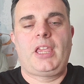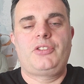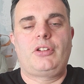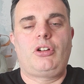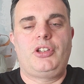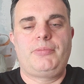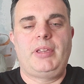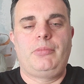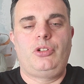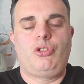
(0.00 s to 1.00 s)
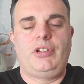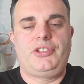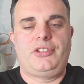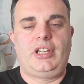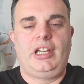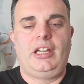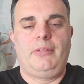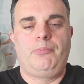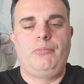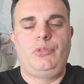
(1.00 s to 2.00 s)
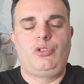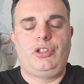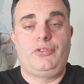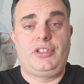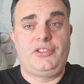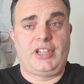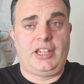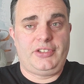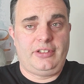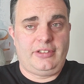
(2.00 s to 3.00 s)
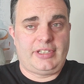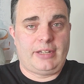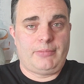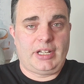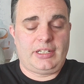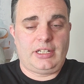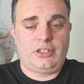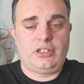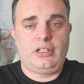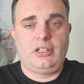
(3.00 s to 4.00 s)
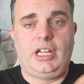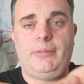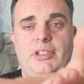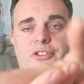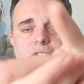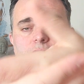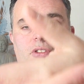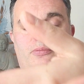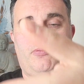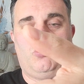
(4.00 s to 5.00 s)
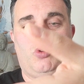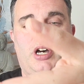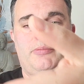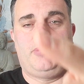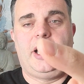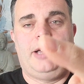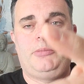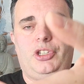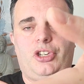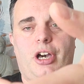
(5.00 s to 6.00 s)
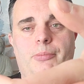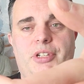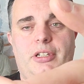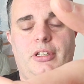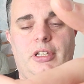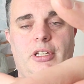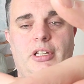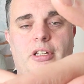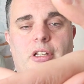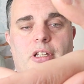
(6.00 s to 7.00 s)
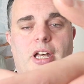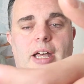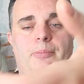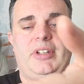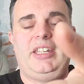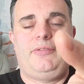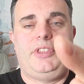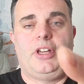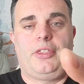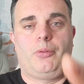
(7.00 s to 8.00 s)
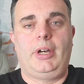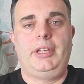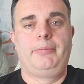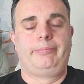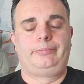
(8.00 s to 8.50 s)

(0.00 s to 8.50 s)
so Cosmic Mudra is a mudra used in Zazen, Zen meditation. It's just the one palm cupped beneath the other one.